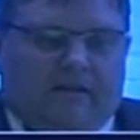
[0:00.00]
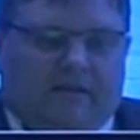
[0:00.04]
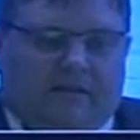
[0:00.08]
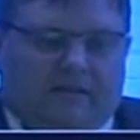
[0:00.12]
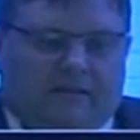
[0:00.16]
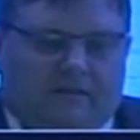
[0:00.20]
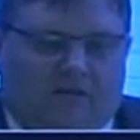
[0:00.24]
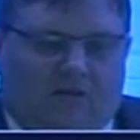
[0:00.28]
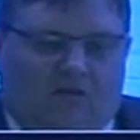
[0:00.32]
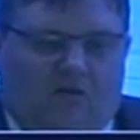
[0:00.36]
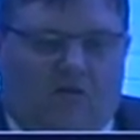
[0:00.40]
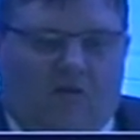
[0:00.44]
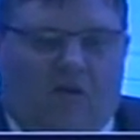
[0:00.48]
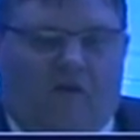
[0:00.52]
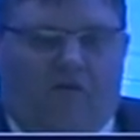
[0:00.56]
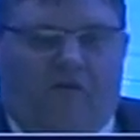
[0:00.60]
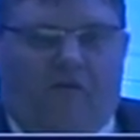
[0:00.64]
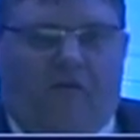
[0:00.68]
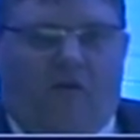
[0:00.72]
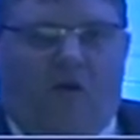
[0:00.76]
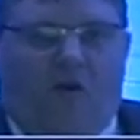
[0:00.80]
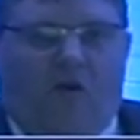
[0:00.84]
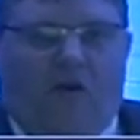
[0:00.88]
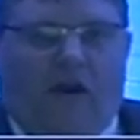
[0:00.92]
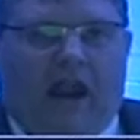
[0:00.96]
So
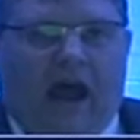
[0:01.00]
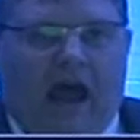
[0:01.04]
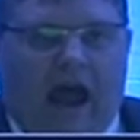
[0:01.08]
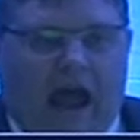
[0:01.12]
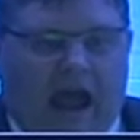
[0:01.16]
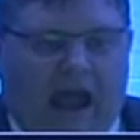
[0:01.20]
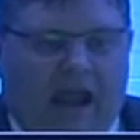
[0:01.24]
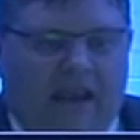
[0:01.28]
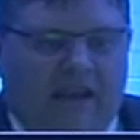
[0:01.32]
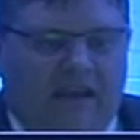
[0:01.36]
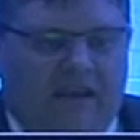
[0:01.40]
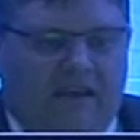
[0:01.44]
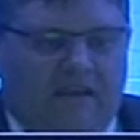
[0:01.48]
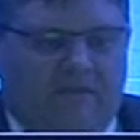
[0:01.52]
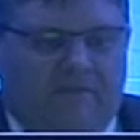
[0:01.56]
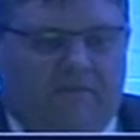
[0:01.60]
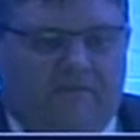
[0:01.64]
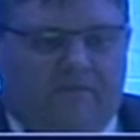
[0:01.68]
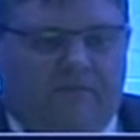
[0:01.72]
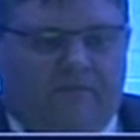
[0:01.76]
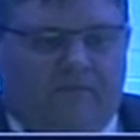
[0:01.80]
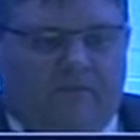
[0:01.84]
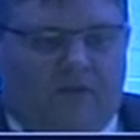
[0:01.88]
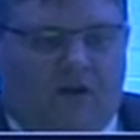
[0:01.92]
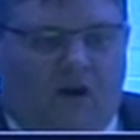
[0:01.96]
for
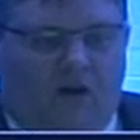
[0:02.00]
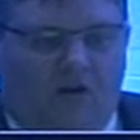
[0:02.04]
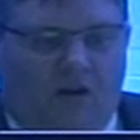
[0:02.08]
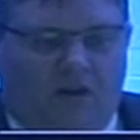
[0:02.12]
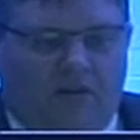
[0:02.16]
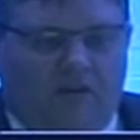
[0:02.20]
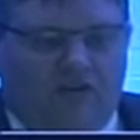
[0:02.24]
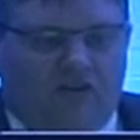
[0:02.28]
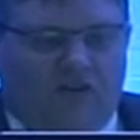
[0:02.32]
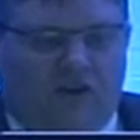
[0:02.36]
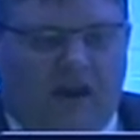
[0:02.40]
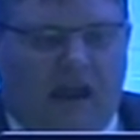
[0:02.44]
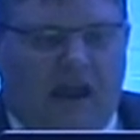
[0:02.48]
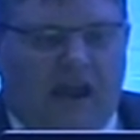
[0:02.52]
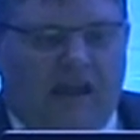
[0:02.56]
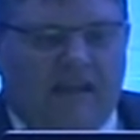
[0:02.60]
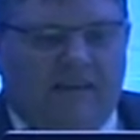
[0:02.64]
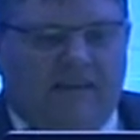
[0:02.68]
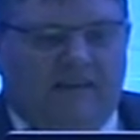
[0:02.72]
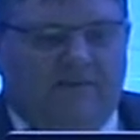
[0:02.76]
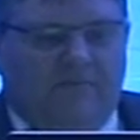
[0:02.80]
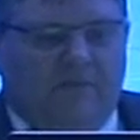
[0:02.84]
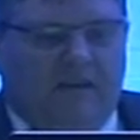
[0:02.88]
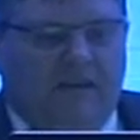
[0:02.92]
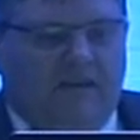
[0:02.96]
ultra high
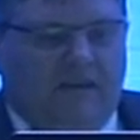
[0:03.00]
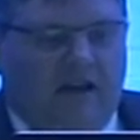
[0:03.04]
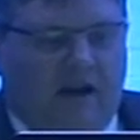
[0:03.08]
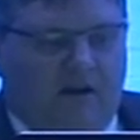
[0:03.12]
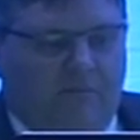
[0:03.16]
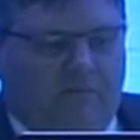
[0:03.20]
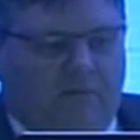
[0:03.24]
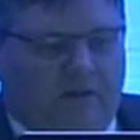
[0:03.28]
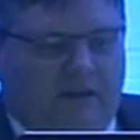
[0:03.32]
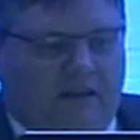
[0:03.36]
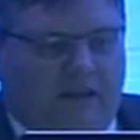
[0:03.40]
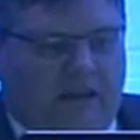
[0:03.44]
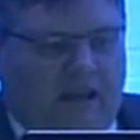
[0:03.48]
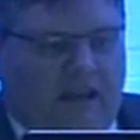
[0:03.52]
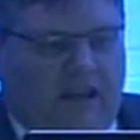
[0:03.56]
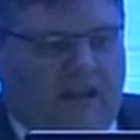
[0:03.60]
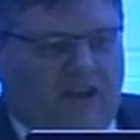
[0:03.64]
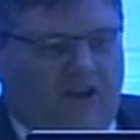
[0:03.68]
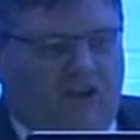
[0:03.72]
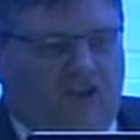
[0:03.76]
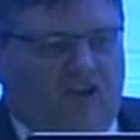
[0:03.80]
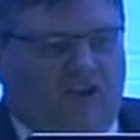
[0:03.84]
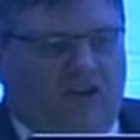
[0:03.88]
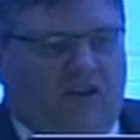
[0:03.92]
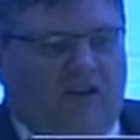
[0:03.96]
speed
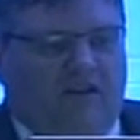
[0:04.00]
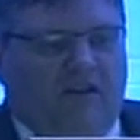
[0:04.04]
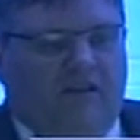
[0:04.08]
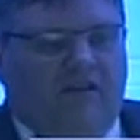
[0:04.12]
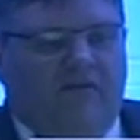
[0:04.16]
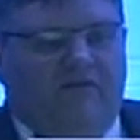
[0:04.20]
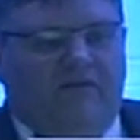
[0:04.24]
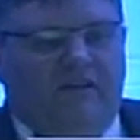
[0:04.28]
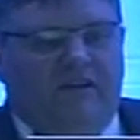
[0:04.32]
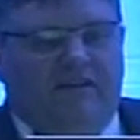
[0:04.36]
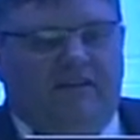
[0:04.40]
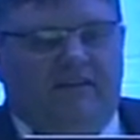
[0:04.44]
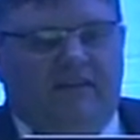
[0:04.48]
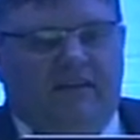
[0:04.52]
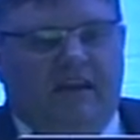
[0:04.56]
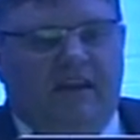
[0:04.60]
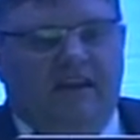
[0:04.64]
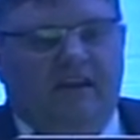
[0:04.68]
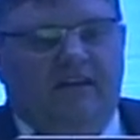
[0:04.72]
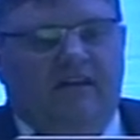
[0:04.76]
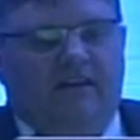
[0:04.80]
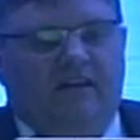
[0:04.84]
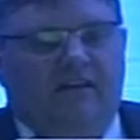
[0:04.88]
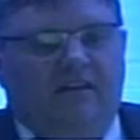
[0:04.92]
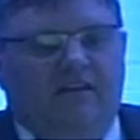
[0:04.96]
application, we
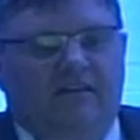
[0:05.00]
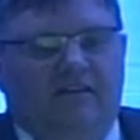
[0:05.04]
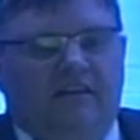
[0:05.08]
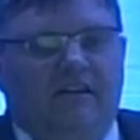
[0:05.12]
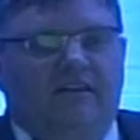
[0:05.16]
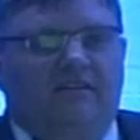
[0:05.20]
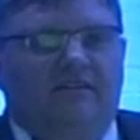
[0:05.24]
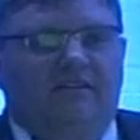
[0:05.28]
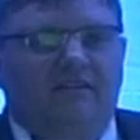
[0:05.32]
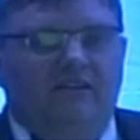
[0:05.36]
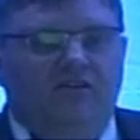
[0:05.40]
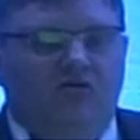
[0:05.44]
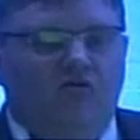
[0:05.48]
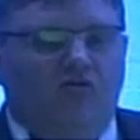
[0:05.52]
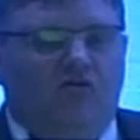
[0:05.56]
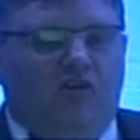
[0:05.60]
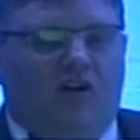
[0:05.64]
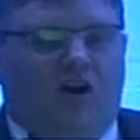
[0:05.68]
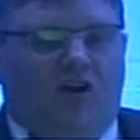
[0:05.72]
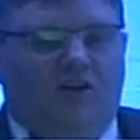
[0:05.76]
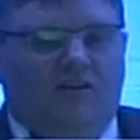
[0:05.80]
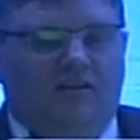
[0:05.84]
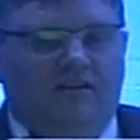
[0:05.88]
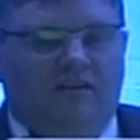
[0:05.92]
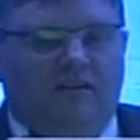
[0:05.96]
think these new
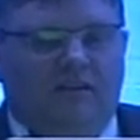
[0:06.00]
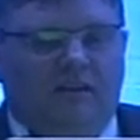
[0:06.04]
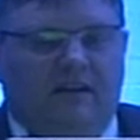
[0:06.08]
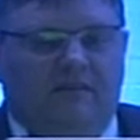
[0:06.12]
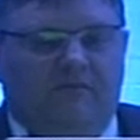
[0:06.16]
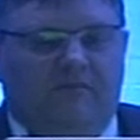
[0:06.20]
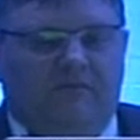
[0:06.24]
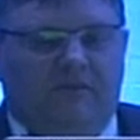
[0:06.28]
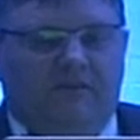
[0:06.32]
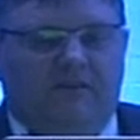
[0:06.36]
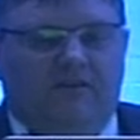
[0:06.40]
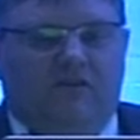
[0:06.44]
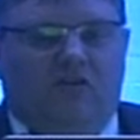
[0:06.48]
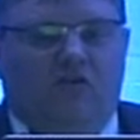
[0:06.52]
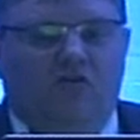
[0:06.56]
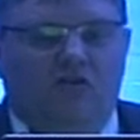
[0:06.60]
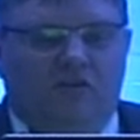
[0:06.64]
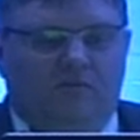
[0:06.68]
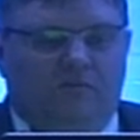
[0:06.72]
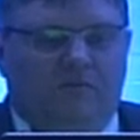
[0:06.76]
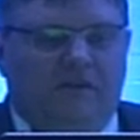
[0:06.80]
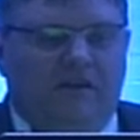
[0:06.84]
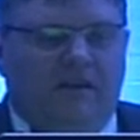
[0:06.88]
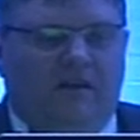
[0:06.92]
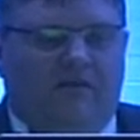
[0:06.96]
concepts
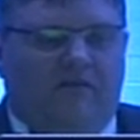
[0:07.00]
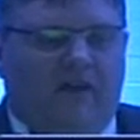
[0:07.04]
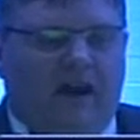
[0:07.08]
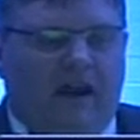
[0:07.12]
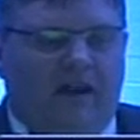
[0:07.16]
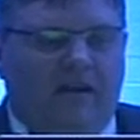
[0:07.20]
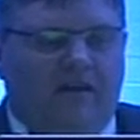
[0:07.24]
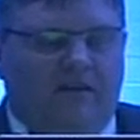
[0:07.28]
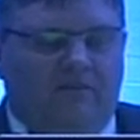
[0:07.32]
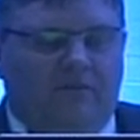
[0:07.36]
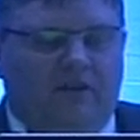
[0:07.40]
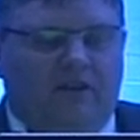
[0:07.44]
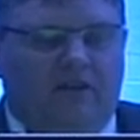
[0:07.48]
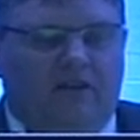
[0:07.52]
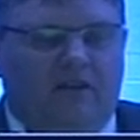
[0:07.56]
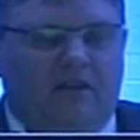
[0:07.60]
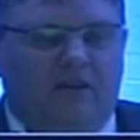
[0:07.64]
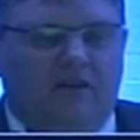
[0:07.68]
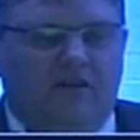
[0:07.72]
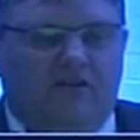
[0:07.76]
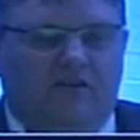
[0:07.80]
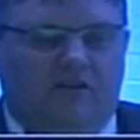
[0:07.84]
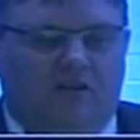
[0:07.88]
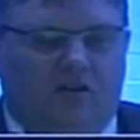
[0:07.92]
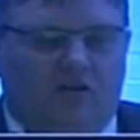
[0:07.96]
could be a
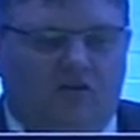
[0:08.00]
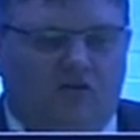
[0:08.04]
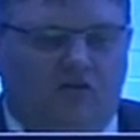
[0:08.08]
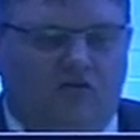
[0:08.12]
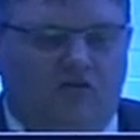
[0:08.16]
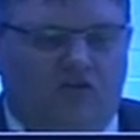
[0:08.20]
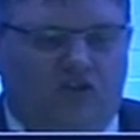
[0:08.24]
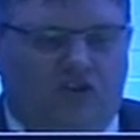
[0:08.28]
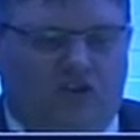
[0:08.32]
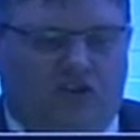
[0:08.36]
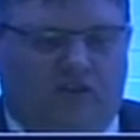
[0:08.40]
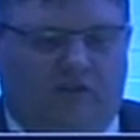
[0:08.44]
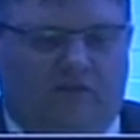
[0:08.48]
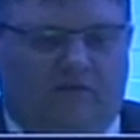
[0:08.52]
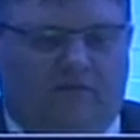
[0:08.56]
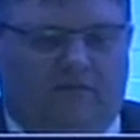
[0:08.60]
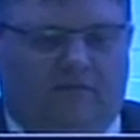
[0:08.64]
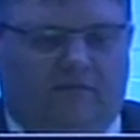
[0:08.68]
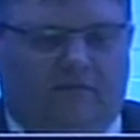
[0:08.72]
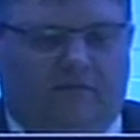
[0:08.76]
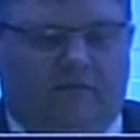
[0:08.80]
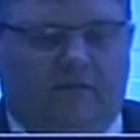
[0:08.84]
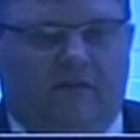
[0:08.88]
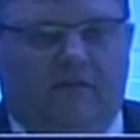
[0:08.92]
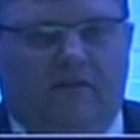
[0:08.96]
viable solution.
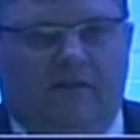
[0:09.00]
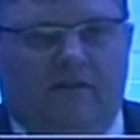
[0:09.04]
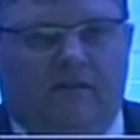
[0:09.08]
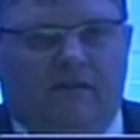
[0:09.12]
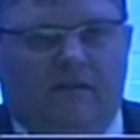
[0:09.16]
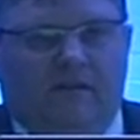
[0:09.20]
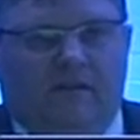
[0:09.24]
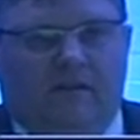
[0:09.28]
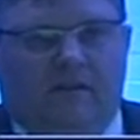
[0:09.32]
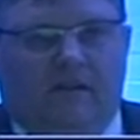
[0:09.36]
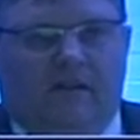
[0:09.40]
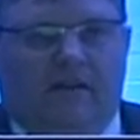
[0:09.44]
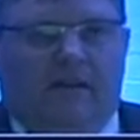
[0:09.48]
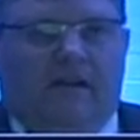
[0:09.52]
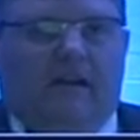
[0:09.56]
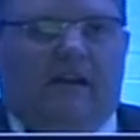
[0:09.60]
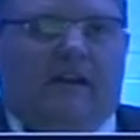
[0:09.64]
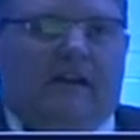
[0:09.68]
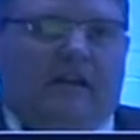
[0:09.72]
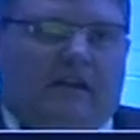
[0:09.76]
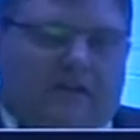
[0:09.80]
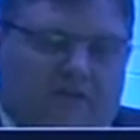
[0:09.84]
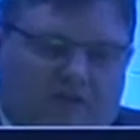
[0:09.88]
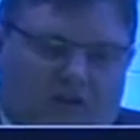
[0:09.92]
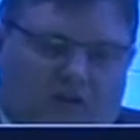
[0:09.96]

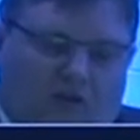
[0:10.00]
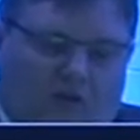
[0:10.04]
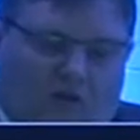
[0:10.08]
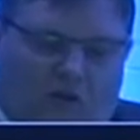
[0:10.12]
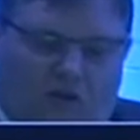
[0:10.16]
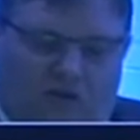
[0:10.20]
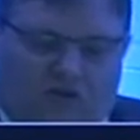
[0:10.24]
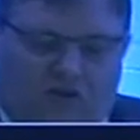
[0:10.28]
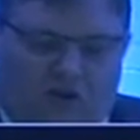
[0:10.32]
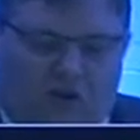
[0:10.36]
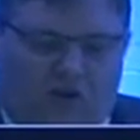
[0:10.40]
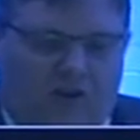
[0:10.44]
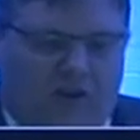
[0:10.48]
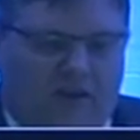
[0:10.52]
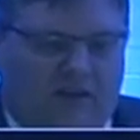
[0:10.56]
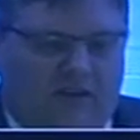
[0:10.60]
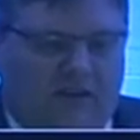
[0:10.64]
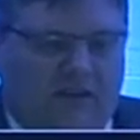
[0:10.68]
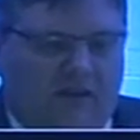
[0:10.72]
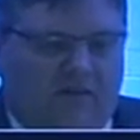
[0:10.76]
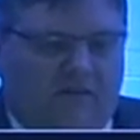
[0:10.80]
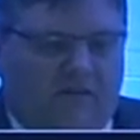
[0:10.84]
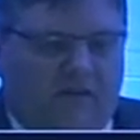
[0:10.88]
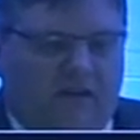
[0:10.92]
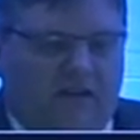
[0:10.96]
The
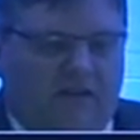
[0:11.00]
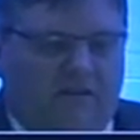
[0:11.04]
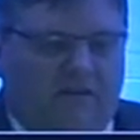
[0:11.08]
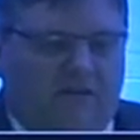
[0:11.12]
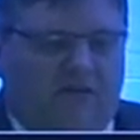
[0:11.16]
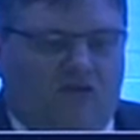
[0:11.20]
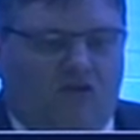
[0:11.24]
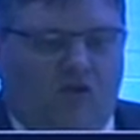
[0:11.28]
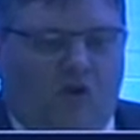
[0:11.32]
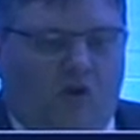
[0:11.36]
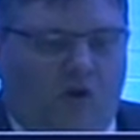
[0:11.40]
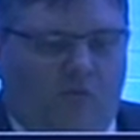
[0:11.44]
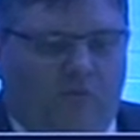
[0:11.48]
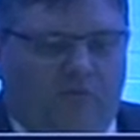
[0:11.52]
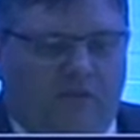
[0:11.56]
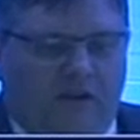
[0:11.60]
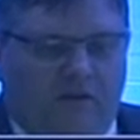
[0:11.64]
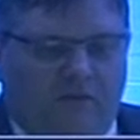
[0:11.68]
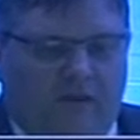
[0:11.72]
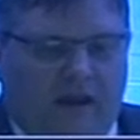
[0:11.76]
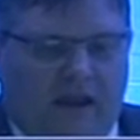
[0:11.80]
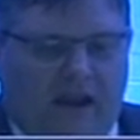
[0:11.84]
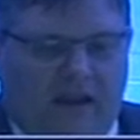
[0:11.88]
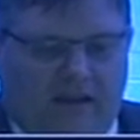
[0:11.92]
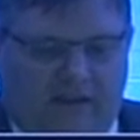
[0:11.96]
alternative is to
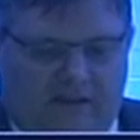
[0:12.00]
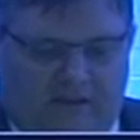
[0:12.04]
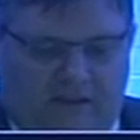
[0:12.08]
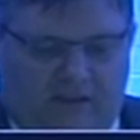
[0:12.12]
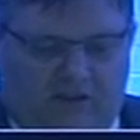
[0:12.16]
optimize